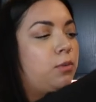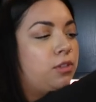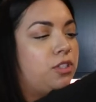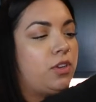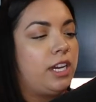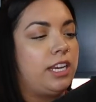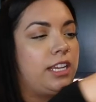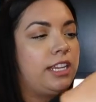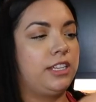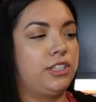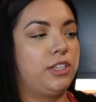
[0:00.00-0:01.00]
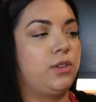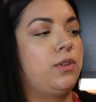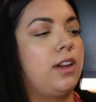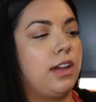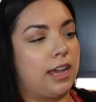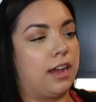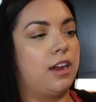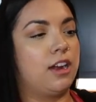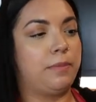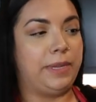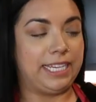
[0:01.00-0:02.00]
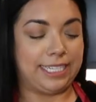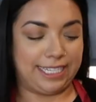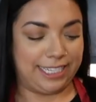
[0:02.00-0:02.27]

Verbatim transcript: we'll strain it into our meat.